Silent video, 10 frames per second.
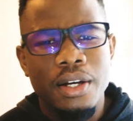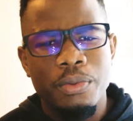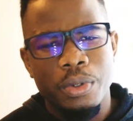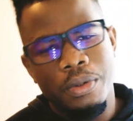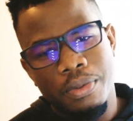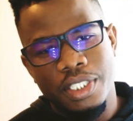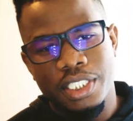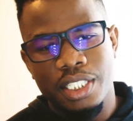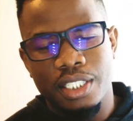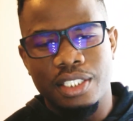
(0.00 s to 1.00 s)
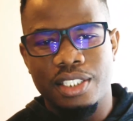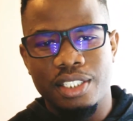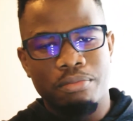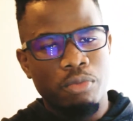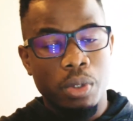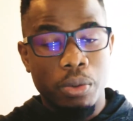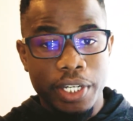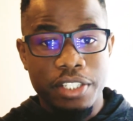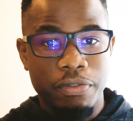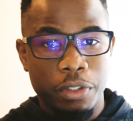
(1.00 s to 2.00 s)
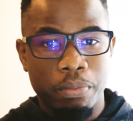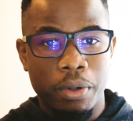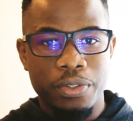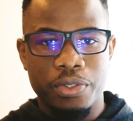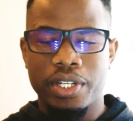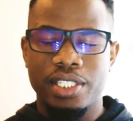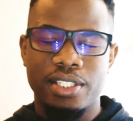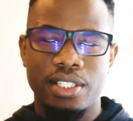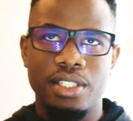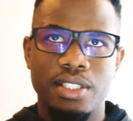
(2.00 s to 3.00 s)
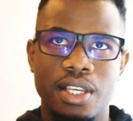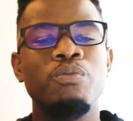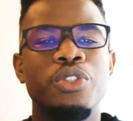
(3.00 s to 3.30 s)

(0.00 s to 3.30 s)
We were waiting for the post-credit scenes.